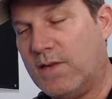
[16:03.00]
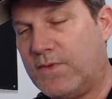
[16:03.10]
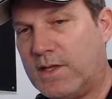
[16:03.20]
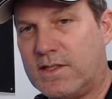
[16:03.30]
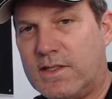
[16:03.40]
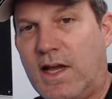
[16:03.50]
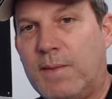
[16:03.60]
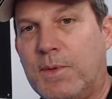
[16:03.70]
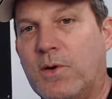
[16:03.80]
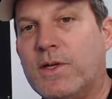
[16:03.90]
if that's a
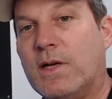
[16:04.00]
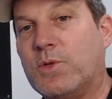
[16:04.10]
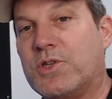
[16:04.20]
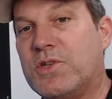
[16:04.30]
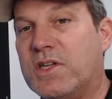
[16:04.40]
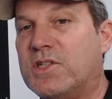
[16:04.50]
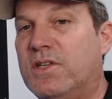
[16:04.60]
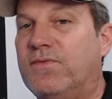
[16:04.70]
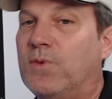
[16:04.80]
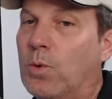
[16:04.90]
typo and that was
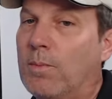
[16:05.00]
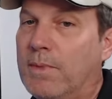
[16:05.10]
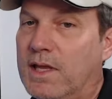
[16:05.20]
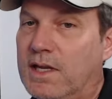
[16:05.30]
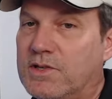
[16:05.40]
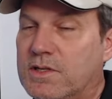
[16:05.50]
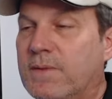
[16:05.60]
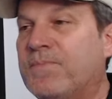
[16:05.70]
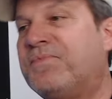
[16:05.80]
64 minutes,